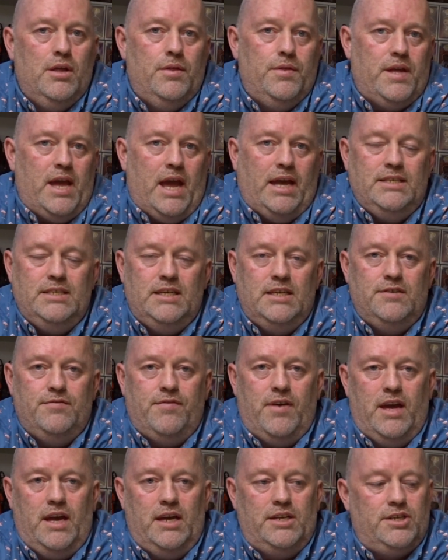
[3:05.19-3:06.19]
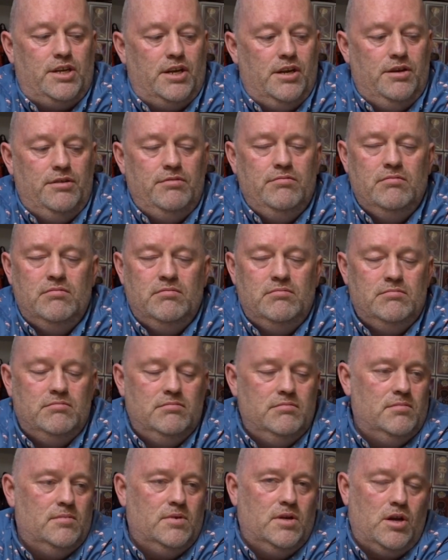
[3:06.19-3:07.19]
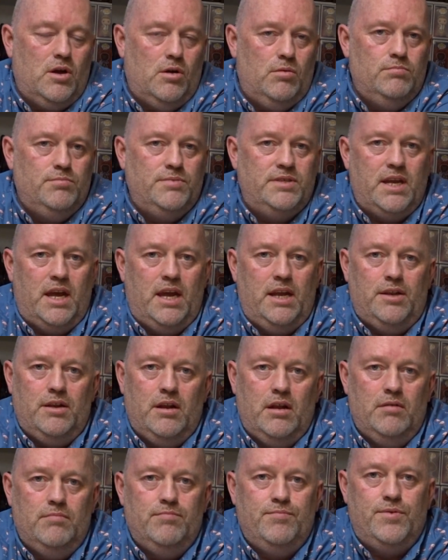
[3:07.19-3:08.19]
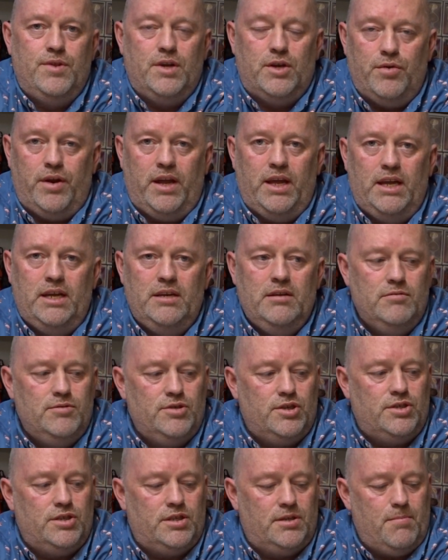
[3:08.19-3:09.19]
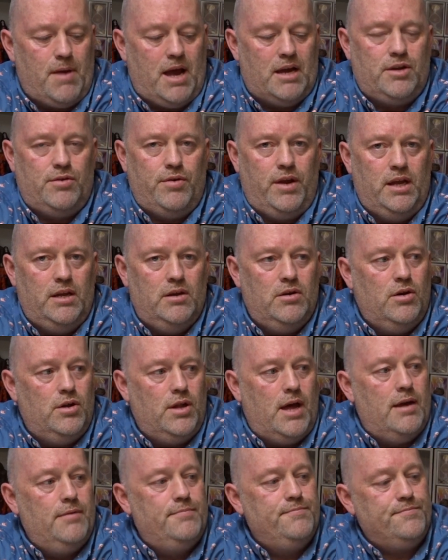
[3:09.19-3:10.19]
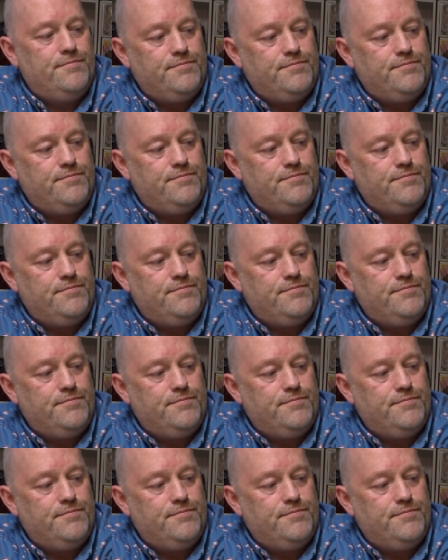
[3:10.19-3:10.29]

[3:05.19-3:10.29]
The 80s version comes in the green, just the matte green colour.